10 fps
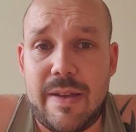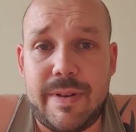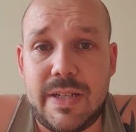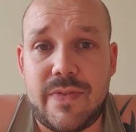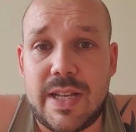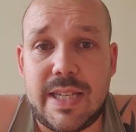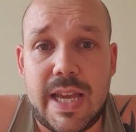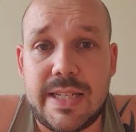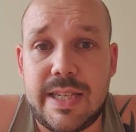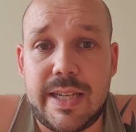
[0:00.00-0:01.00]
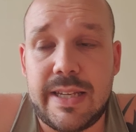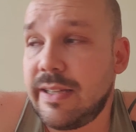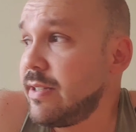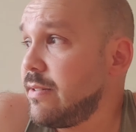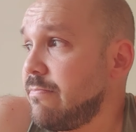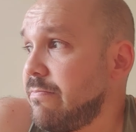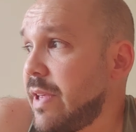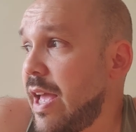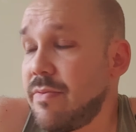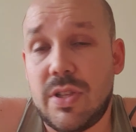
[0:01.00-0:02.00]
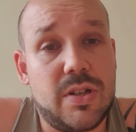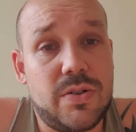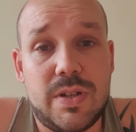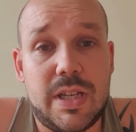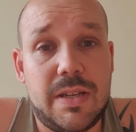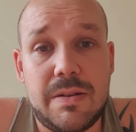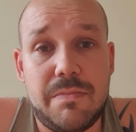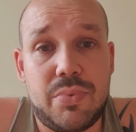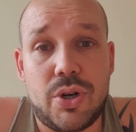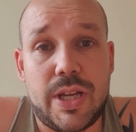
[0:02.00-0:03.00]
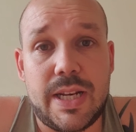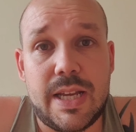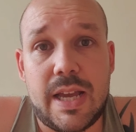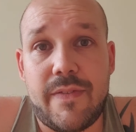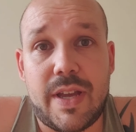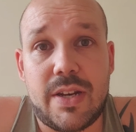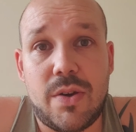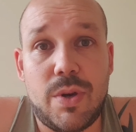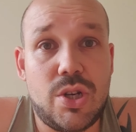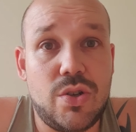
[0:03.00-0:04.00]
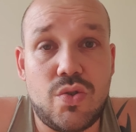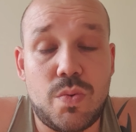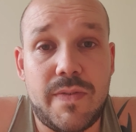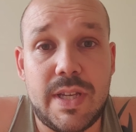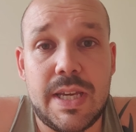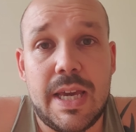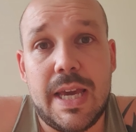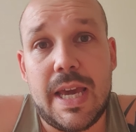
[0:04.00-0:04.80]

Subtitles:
I mean, it's fantastic. Absolutely brilliant. I've had no issues with it.